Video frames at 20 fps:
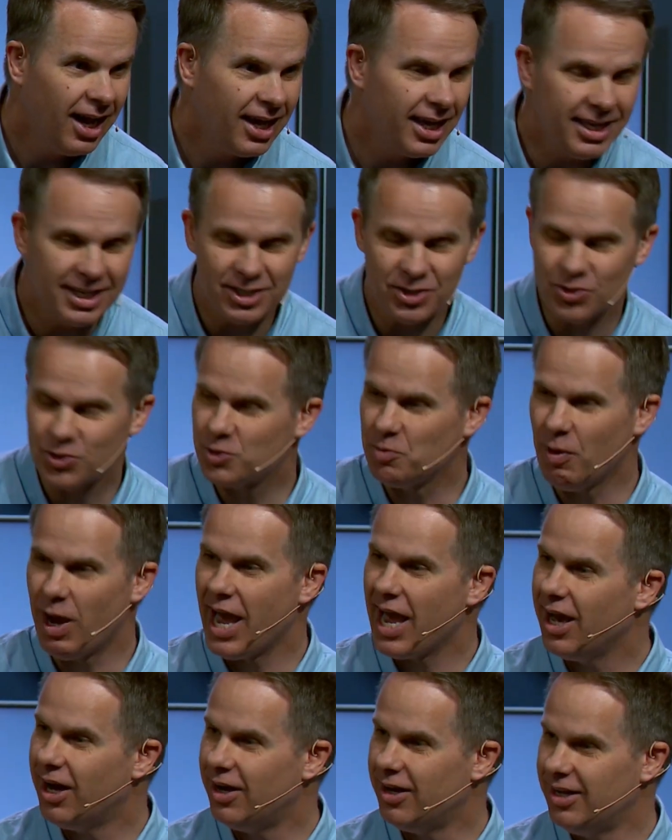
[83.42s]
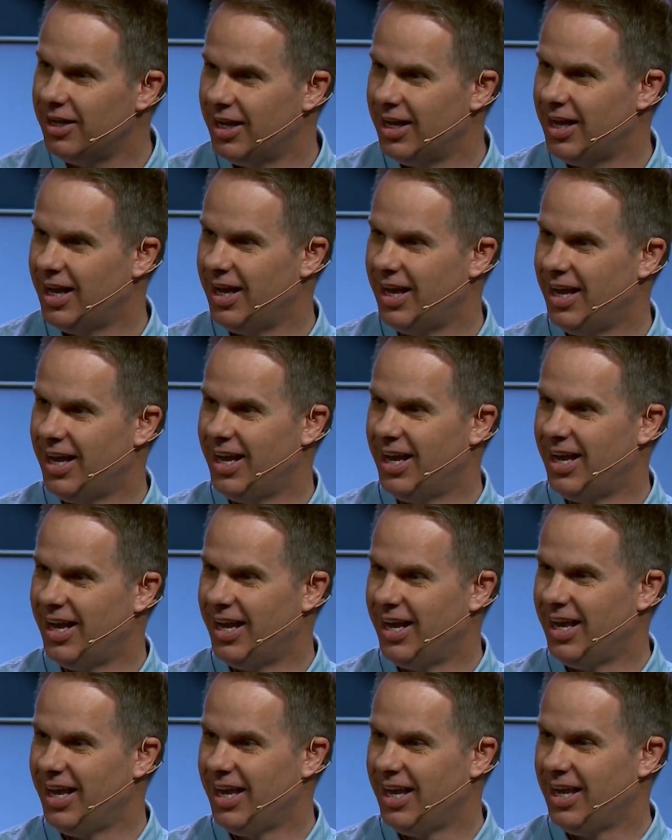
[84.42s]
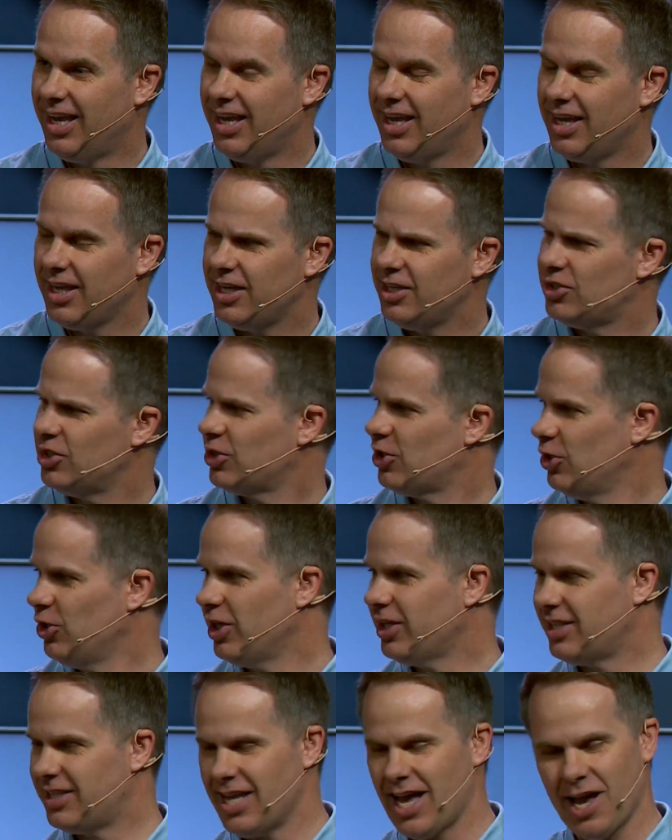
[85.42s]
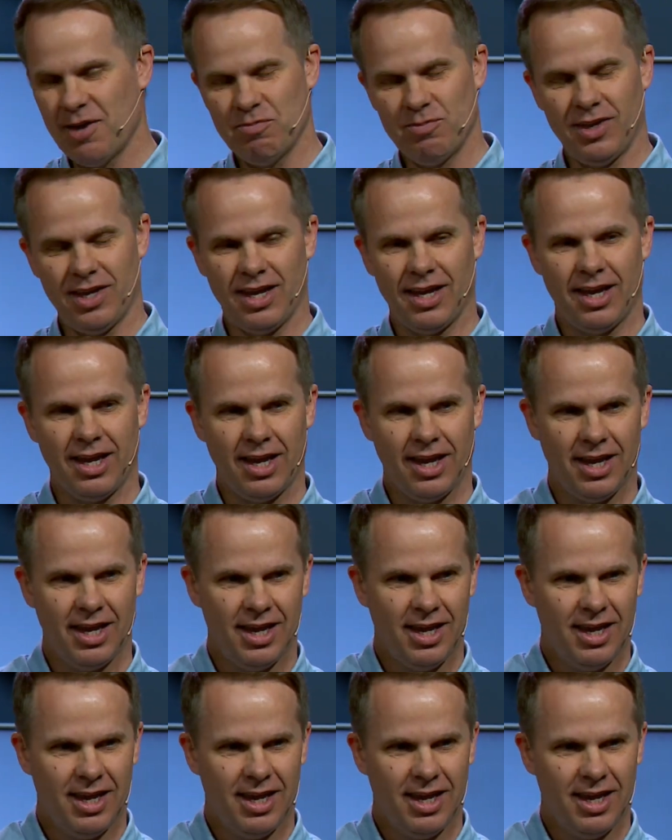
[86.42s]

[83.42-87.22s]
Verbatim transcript: He didn't smile. He just looked at me.